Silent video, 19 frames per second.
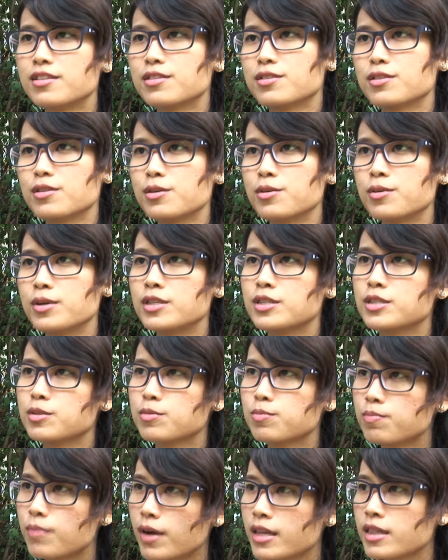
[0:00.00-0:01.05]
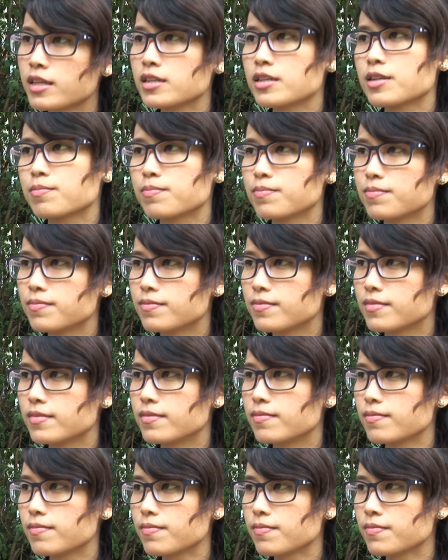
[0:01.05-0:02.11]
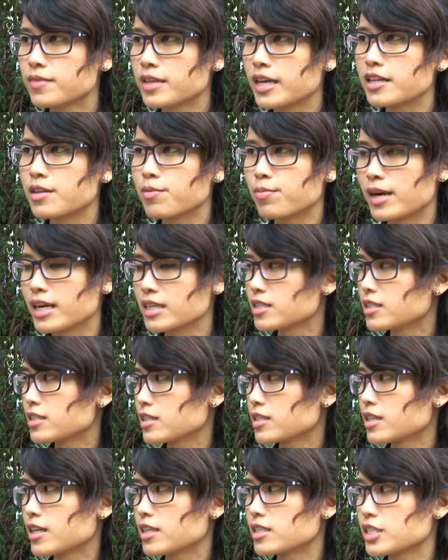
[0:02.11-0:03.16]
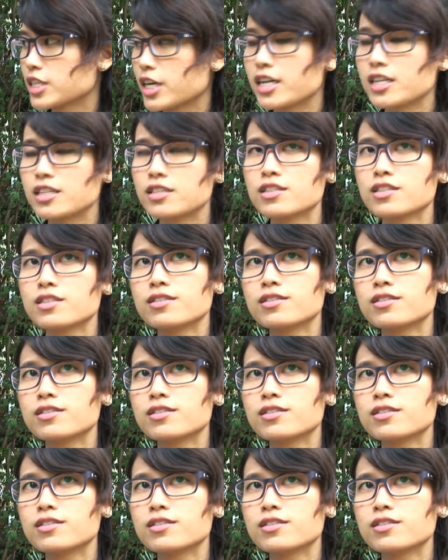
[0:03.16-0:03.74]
So I think that the practice has changed.